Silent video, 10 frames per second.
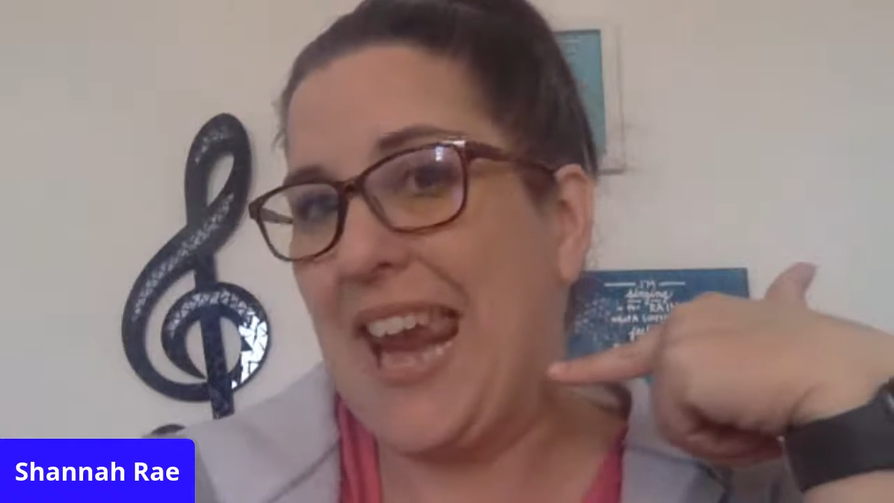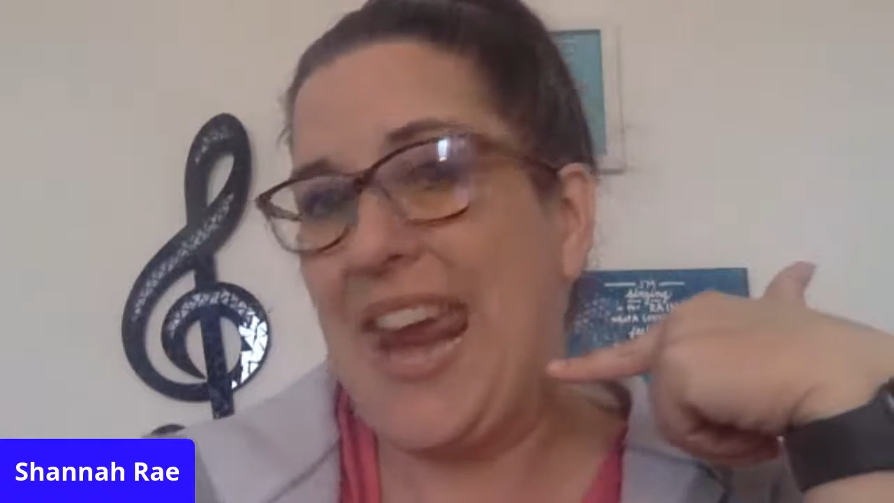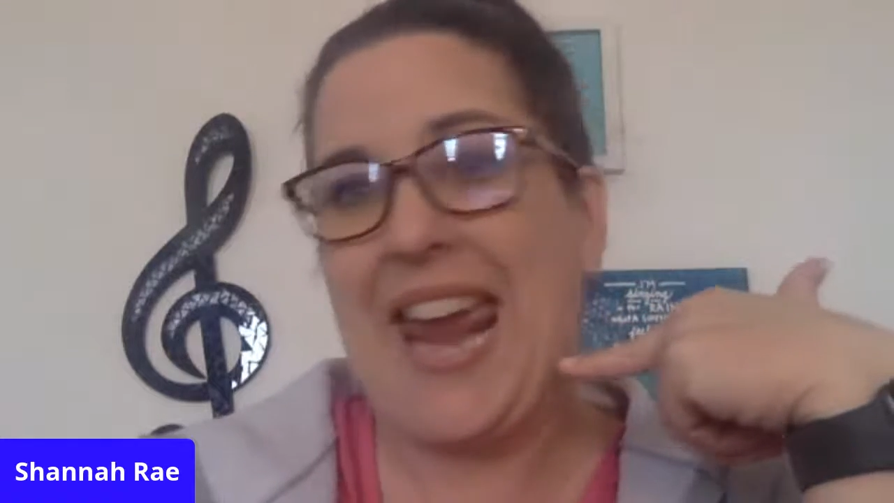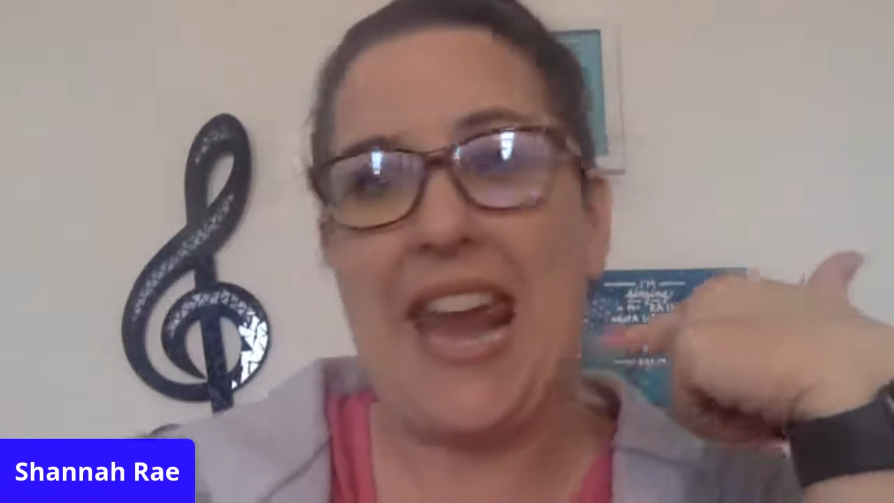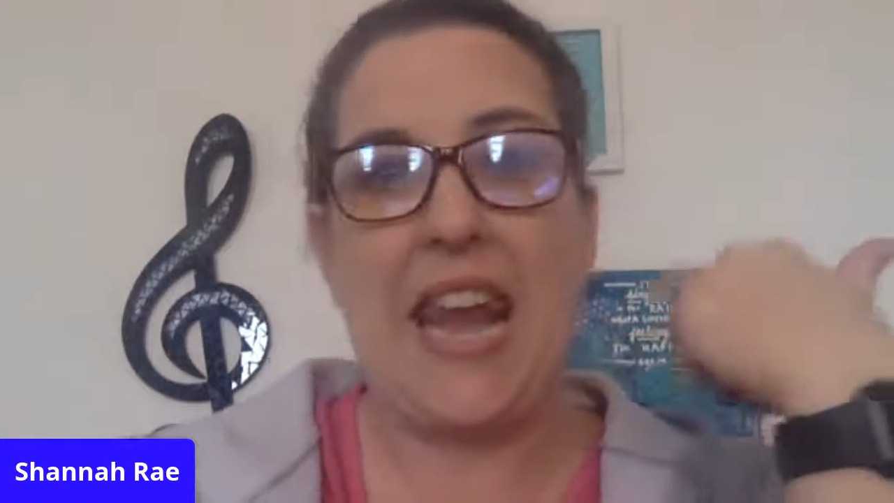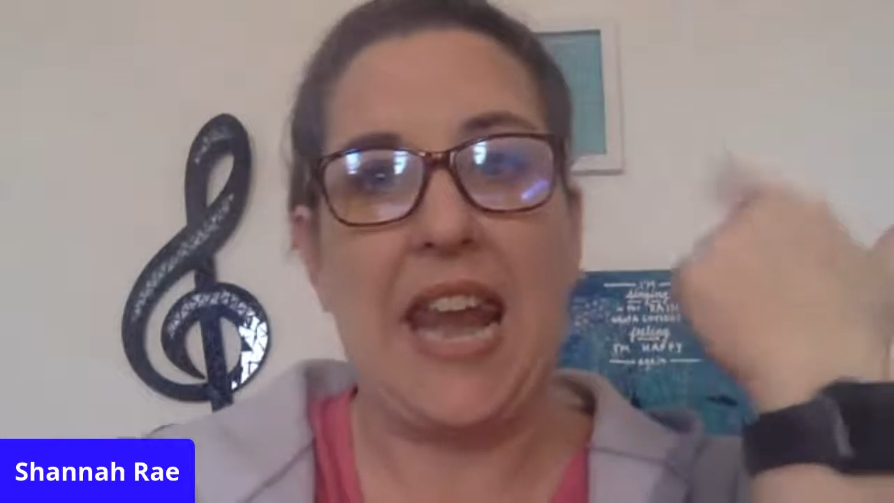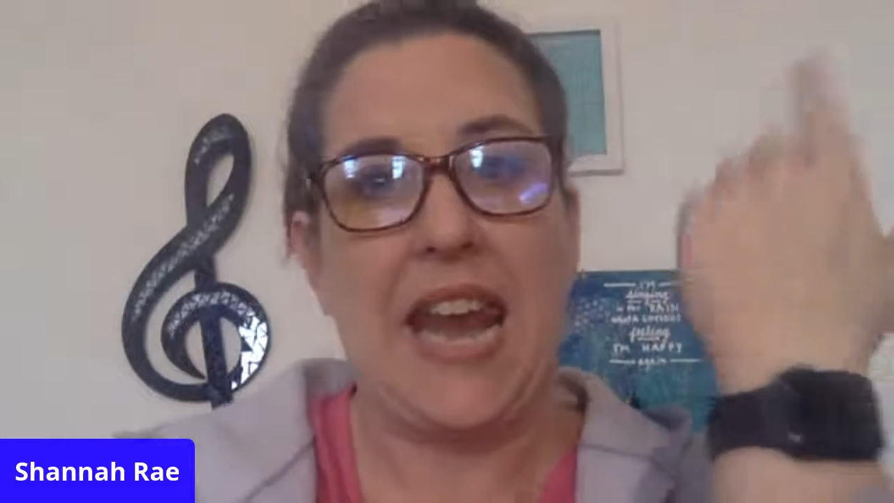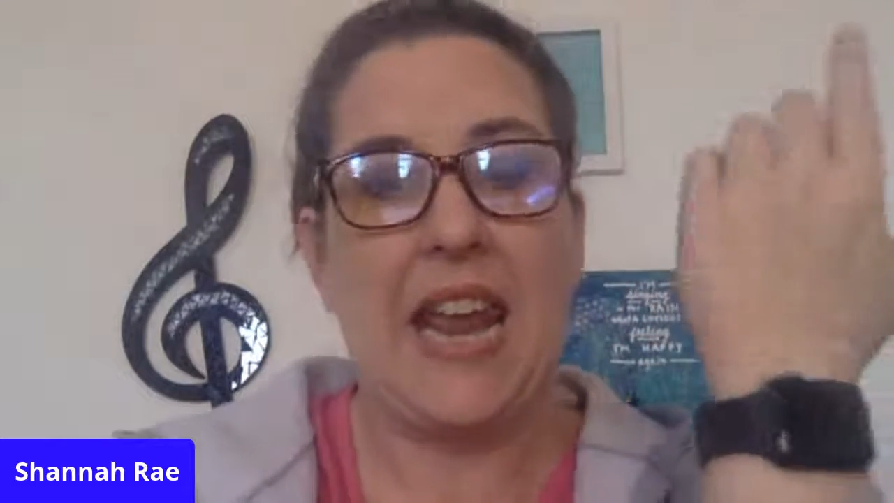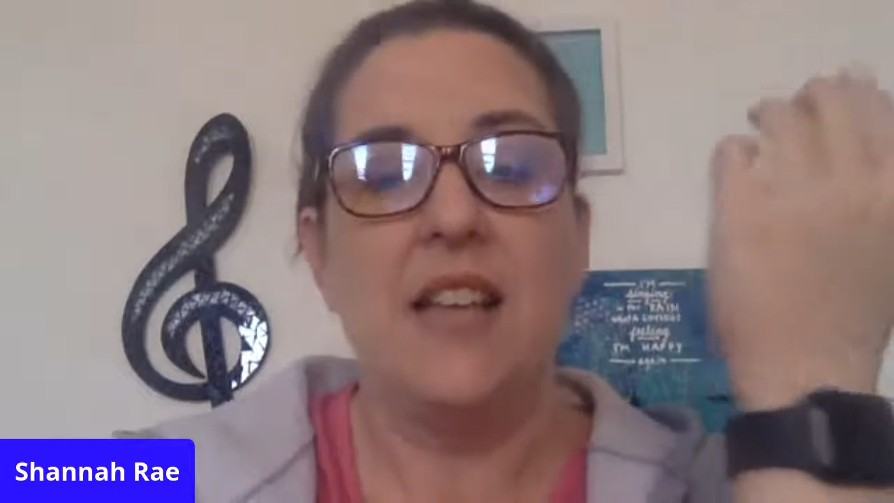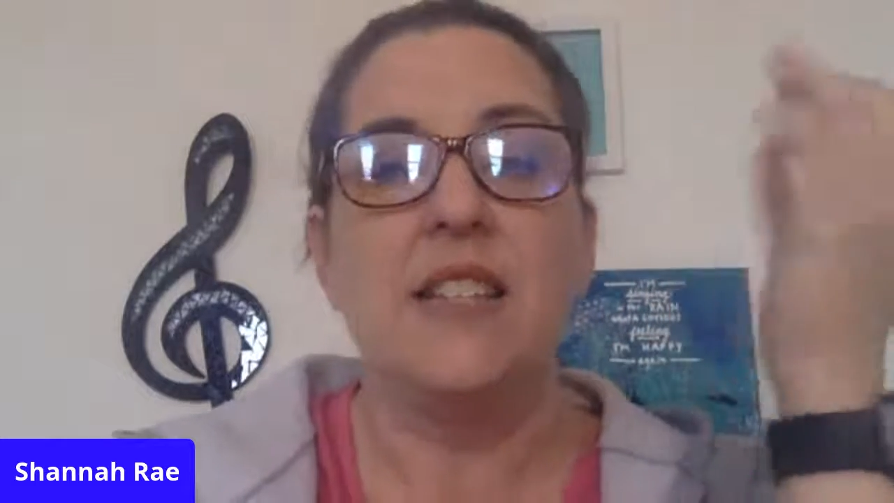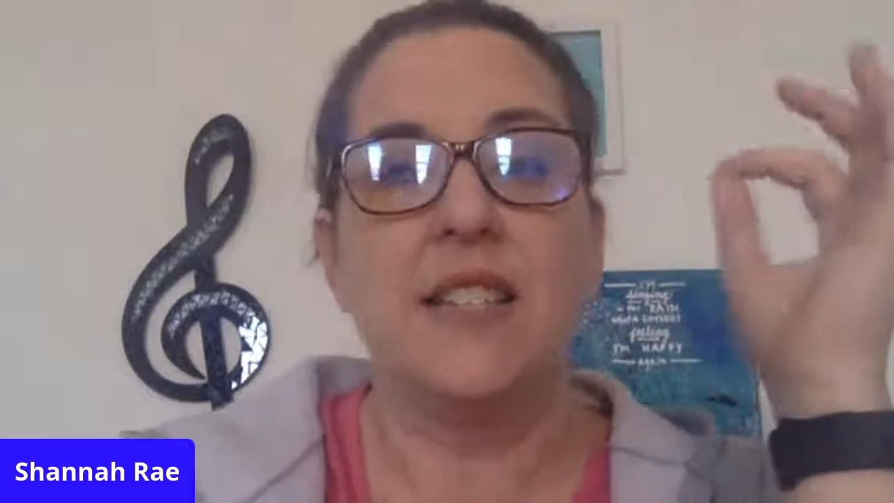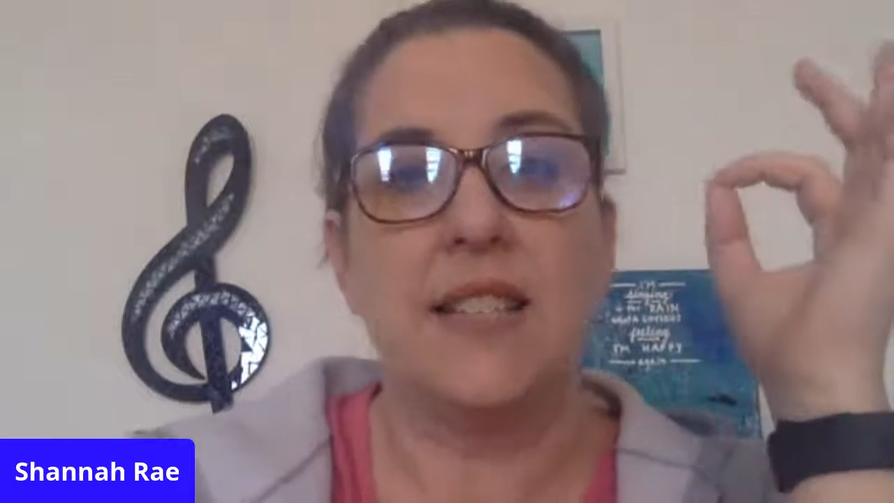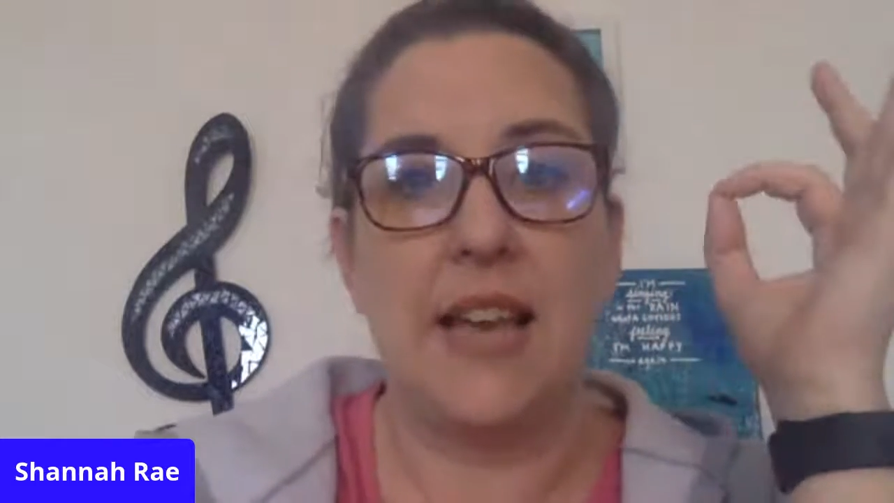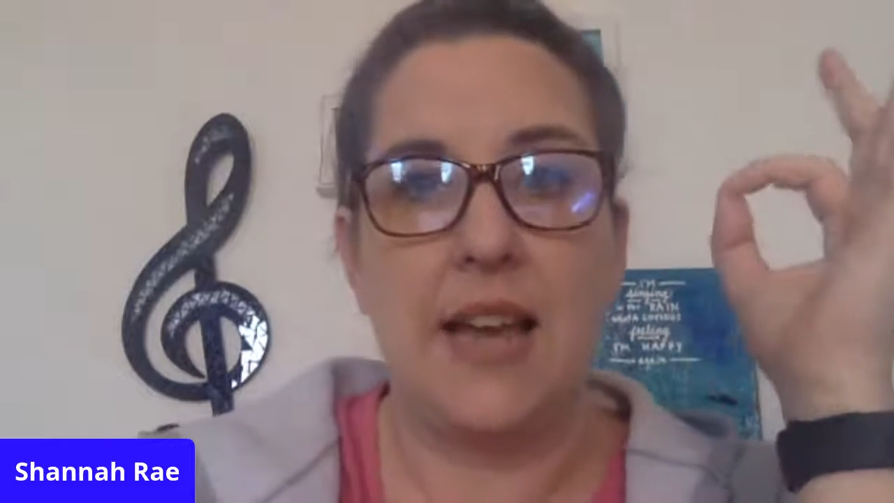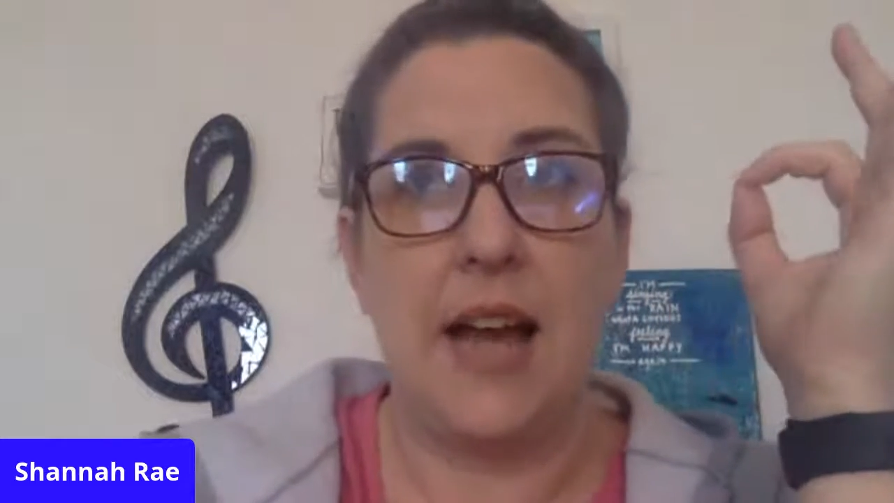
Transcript: can they say,